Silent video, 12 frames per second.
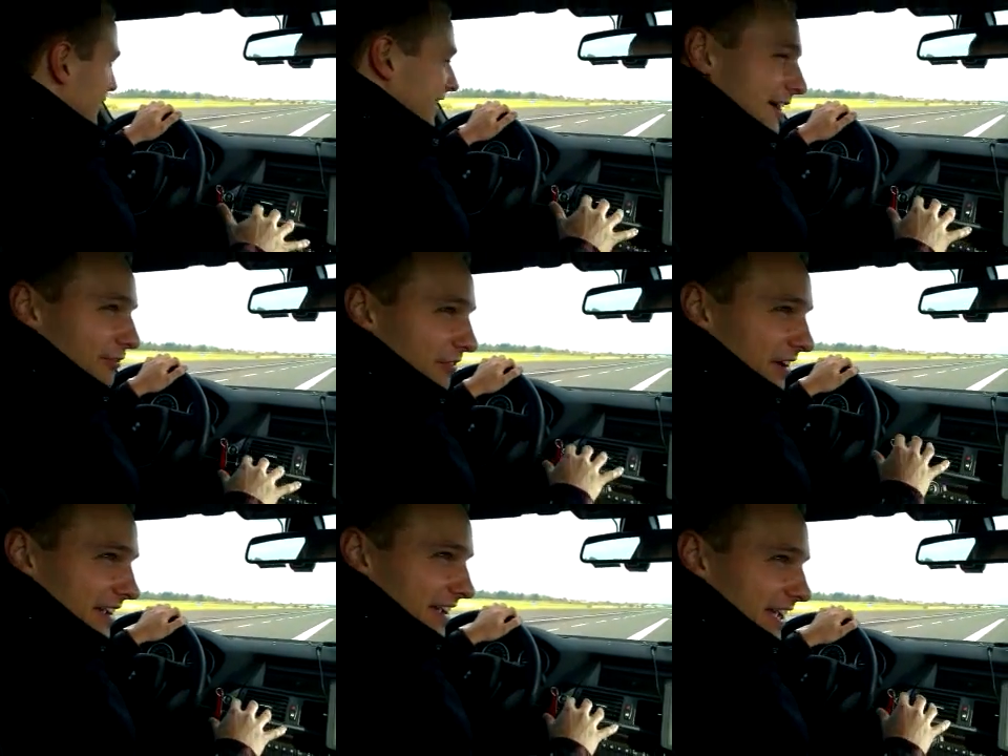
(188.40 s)
have
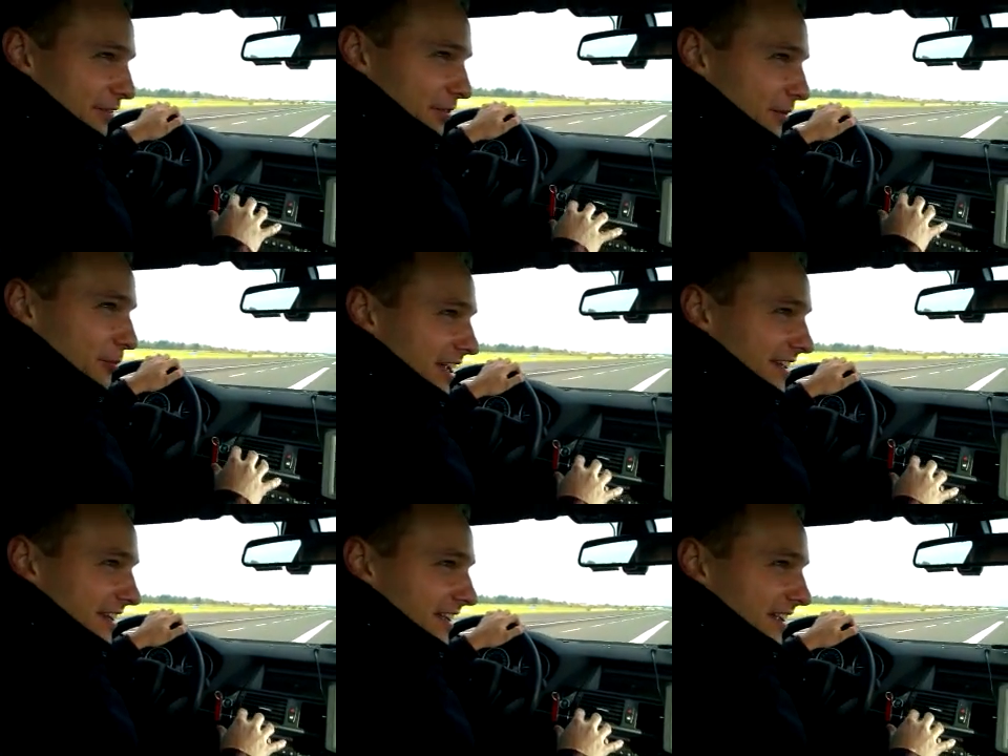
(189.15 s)
the
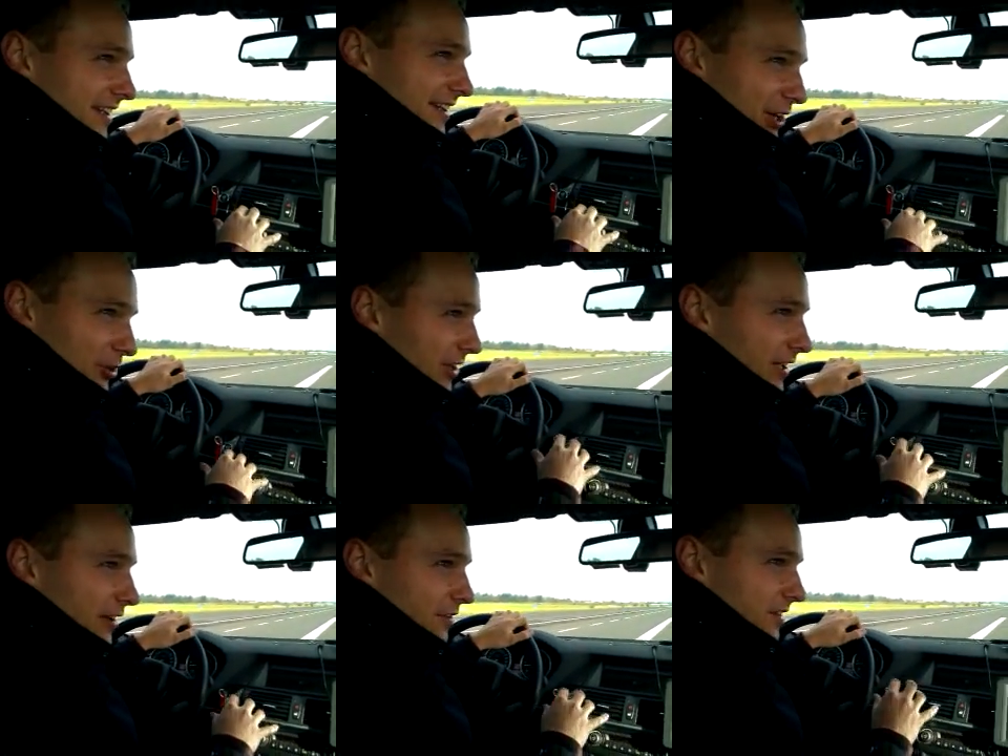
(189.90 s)
braking,
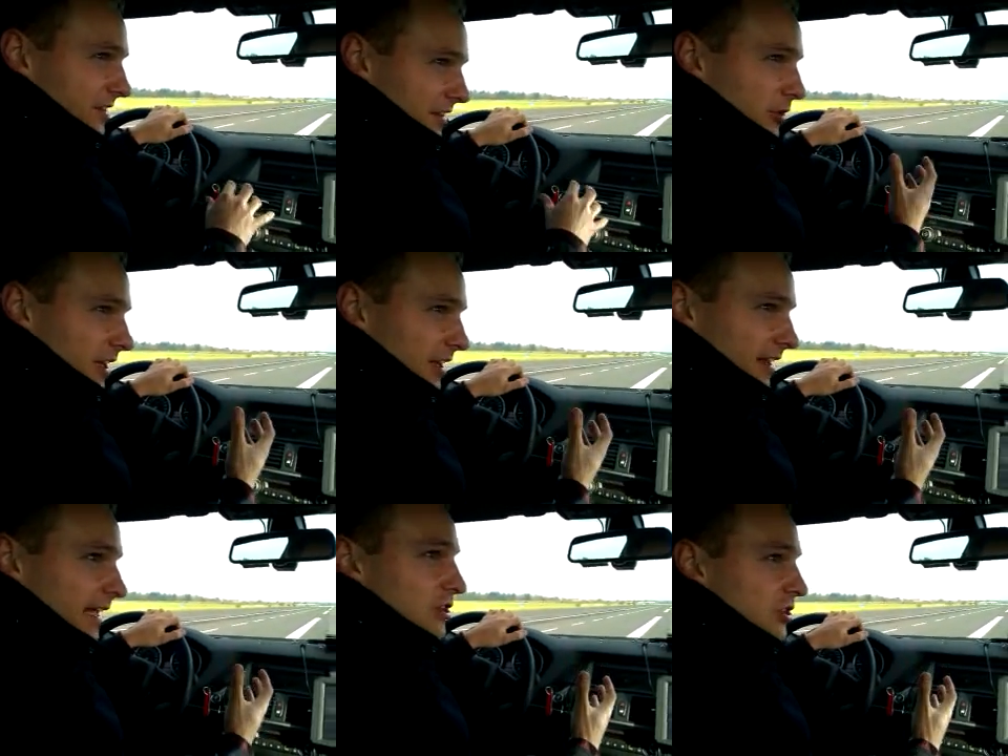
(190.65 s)
only if he's in
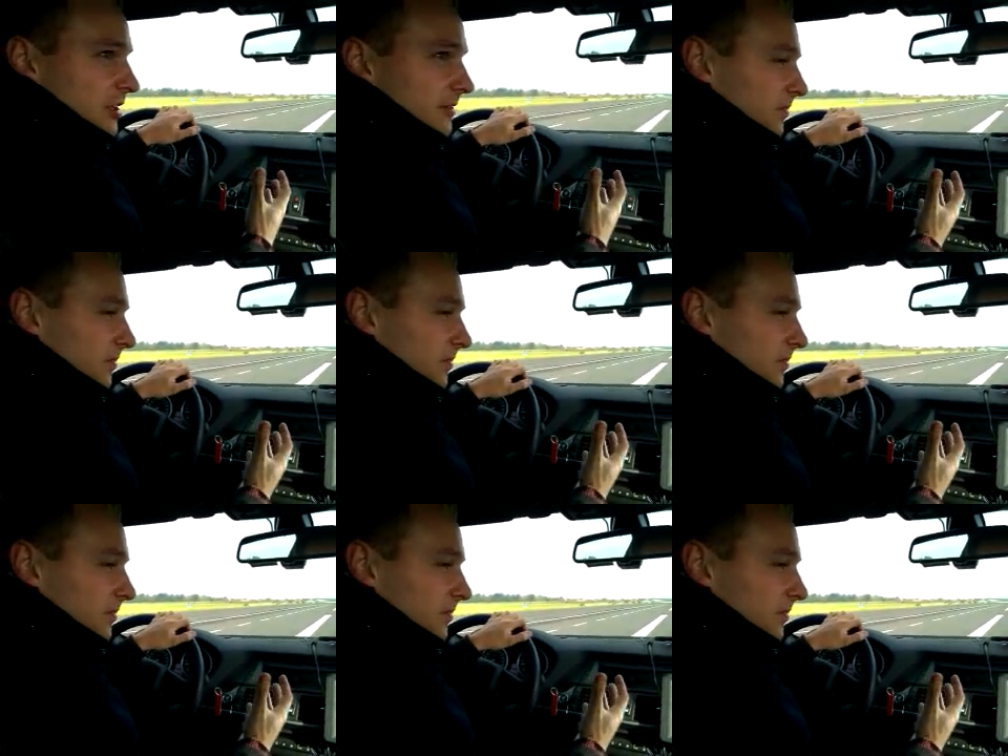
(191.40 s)
real danger.